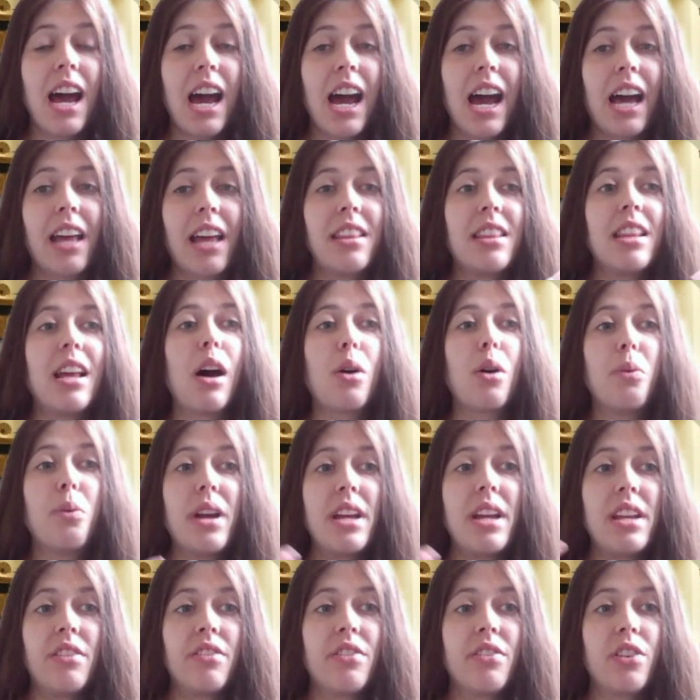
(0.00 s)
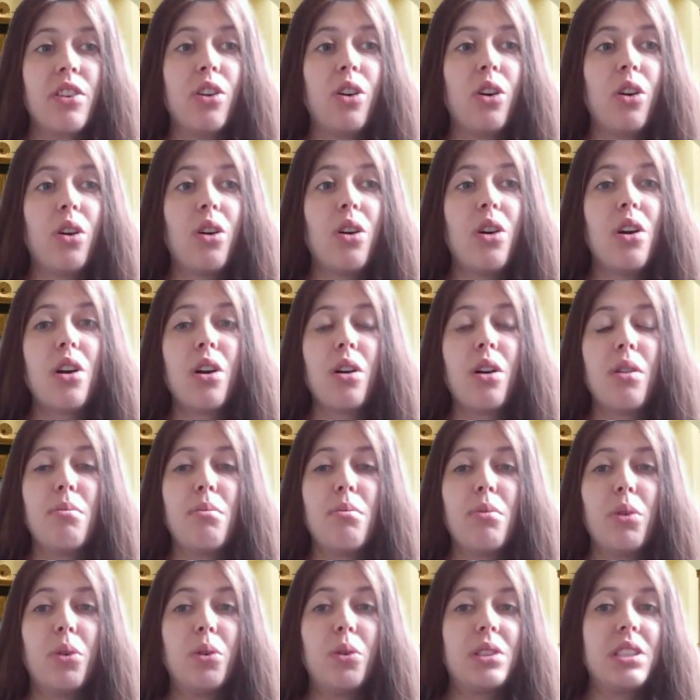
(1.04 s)
And that way you've got
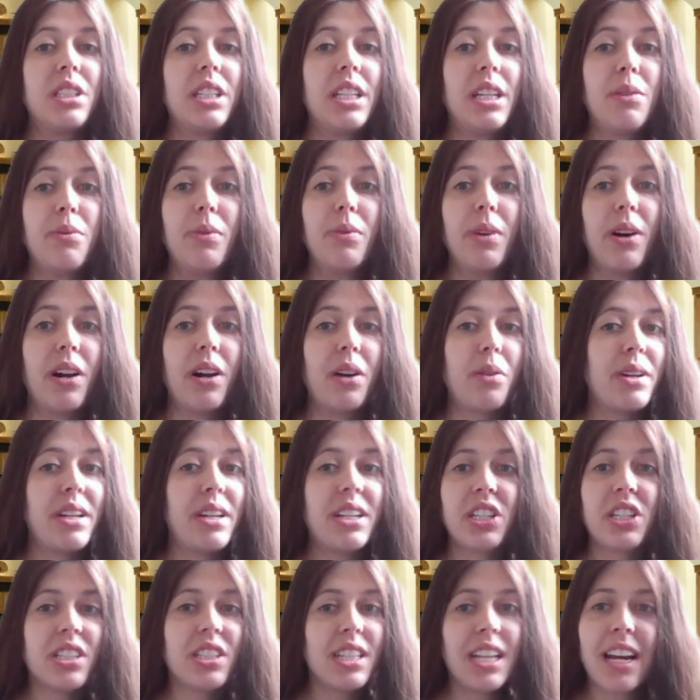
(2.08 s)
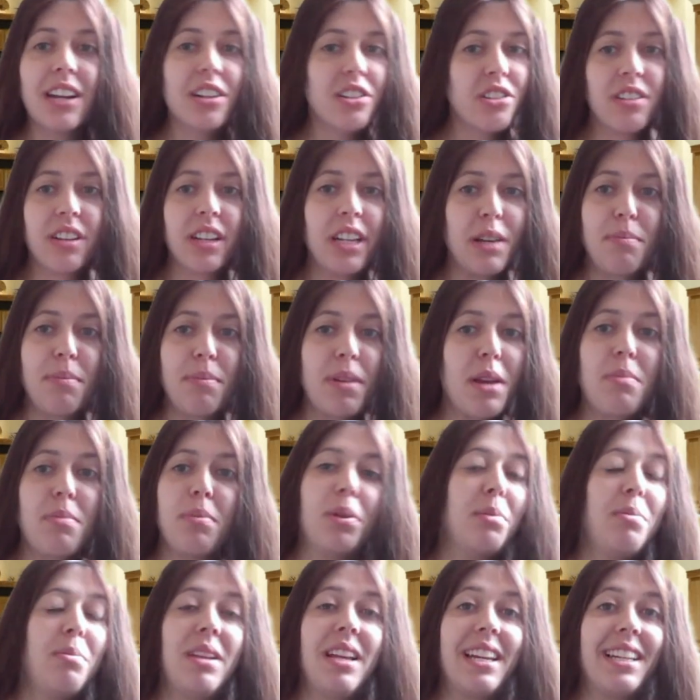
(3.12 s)
more teamwork. We're just naturally
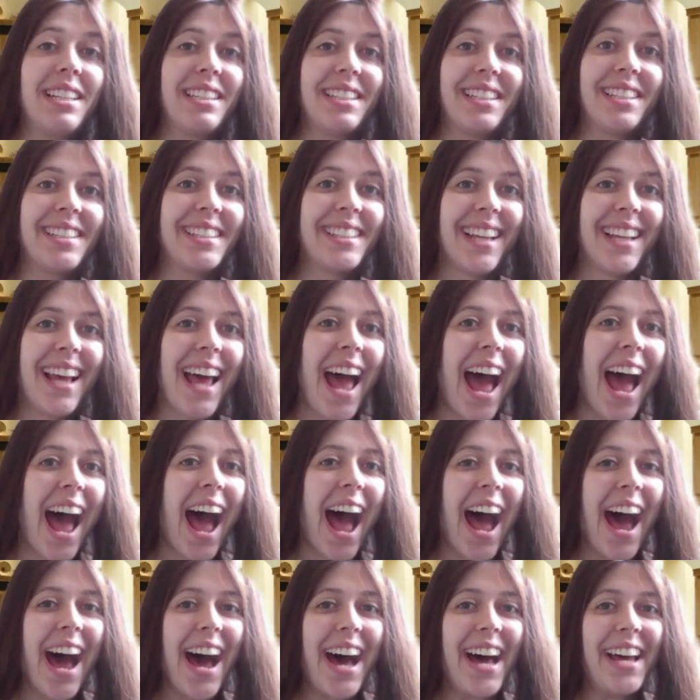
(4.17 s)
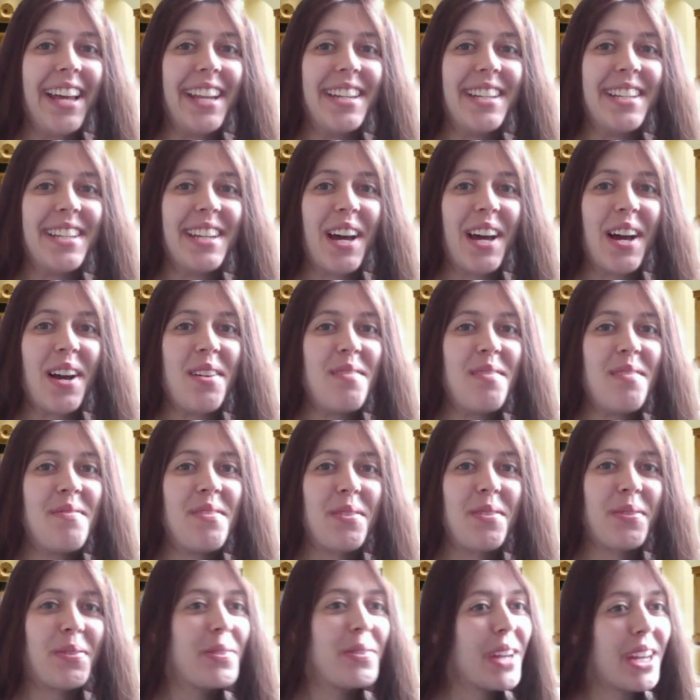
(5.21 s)
people pleasers and um,
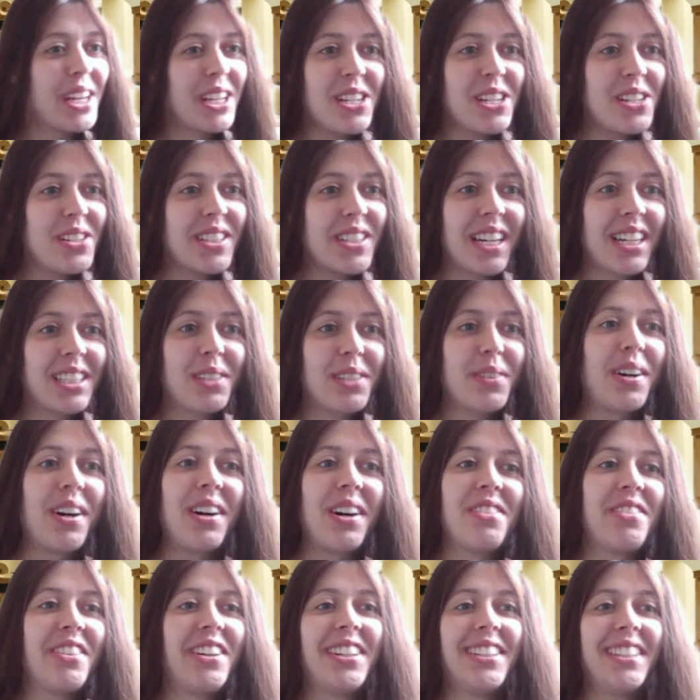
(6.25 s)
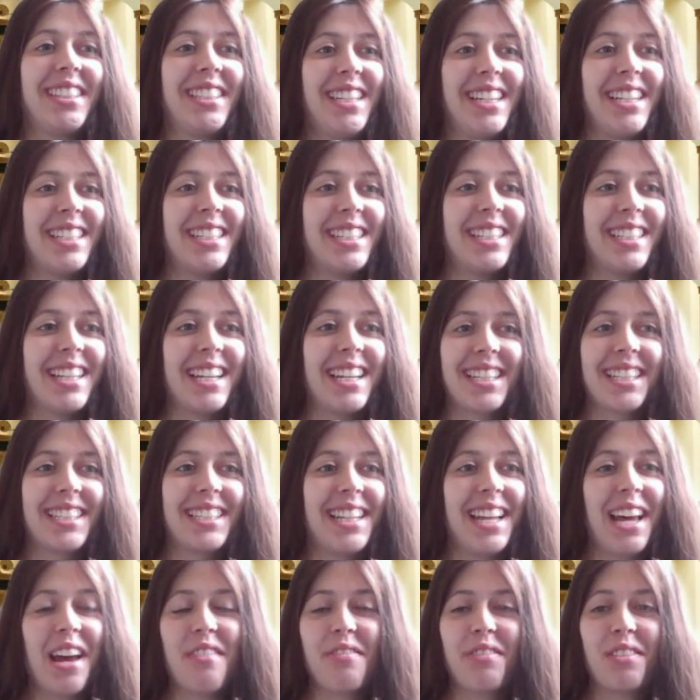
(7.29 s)
we can use that to our advantage. That
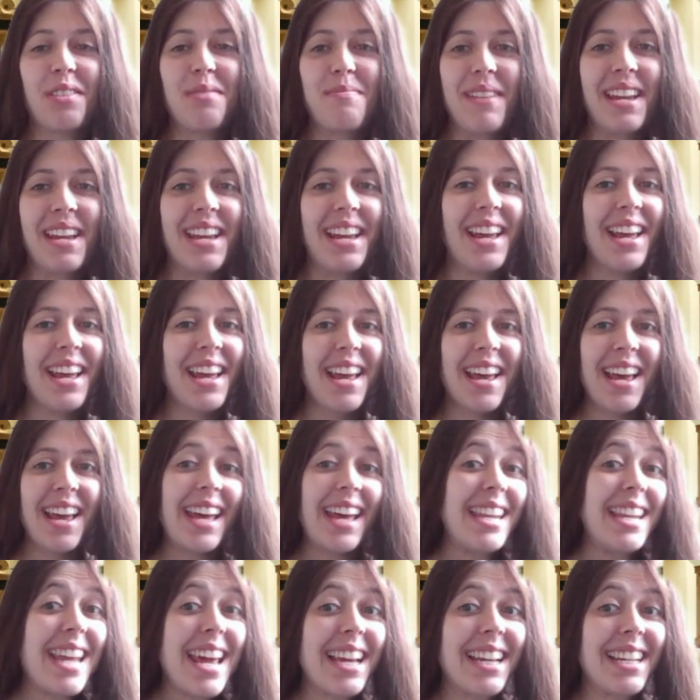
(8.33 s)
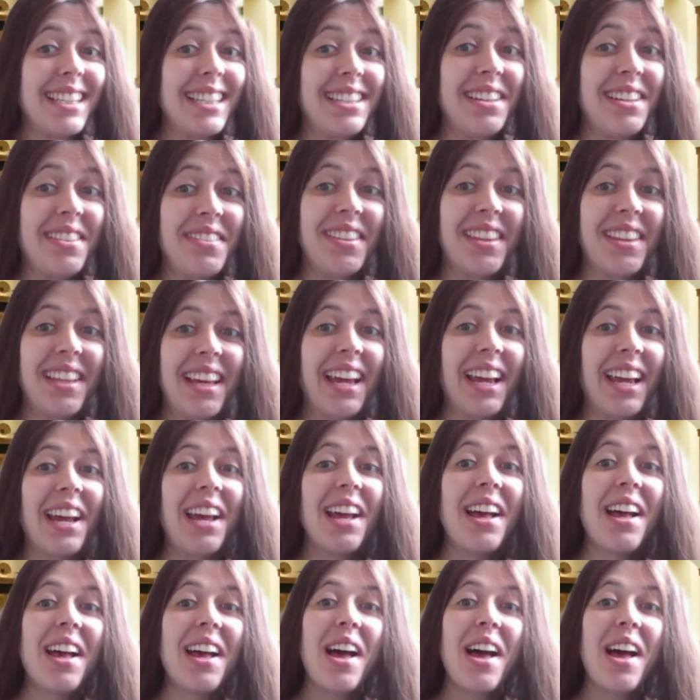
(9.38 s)
doesn't have to be a negative thing.